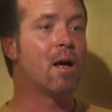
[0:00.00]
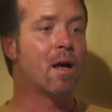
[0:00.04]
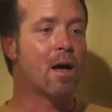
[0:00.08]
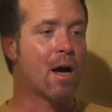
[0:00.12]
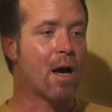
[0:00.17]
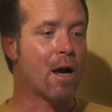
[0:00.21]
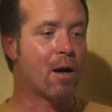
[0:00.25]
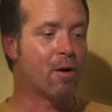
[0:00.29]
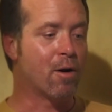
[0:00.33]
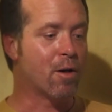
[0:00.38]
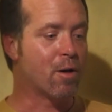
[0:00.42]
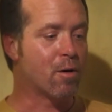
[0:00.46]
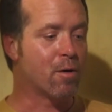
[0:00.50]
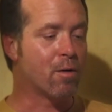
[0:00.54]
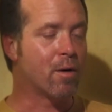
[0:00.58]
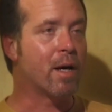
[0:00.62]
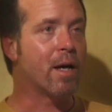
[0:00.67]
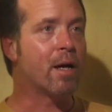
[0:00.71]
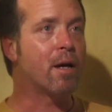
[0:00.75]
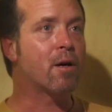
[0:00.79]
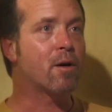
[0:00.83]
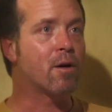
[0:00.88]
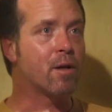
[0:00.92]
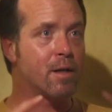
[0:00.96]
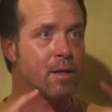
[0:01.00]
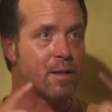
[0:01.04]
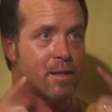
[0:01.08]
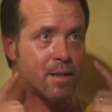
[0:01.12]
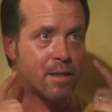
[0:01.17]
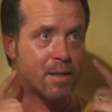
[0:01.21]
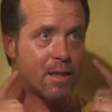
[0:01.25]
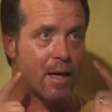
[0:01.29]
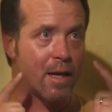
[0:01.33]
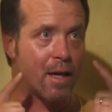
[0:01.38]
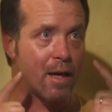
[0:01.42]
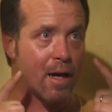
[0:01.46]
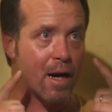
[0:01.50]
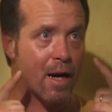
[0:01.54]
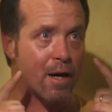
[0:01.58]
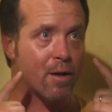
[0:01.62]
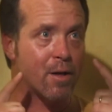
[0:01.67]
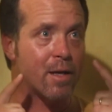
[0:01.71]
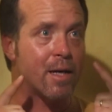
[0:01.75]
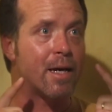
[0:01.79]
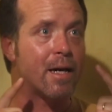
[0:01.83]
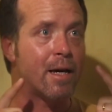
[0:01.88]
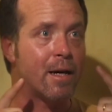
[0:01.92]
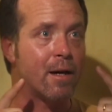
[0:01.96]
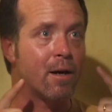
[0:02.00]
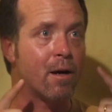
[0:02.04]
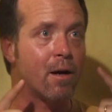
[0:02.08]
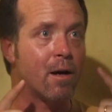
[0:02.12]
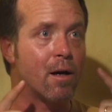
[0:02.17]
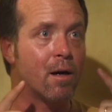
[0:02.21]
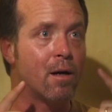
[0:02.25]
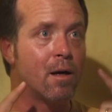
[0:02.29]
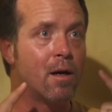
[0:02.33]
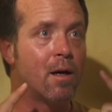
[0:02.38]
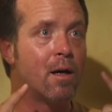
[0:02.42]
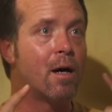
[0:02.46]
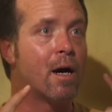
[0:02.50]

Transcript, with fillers: I literally could see, I could hear,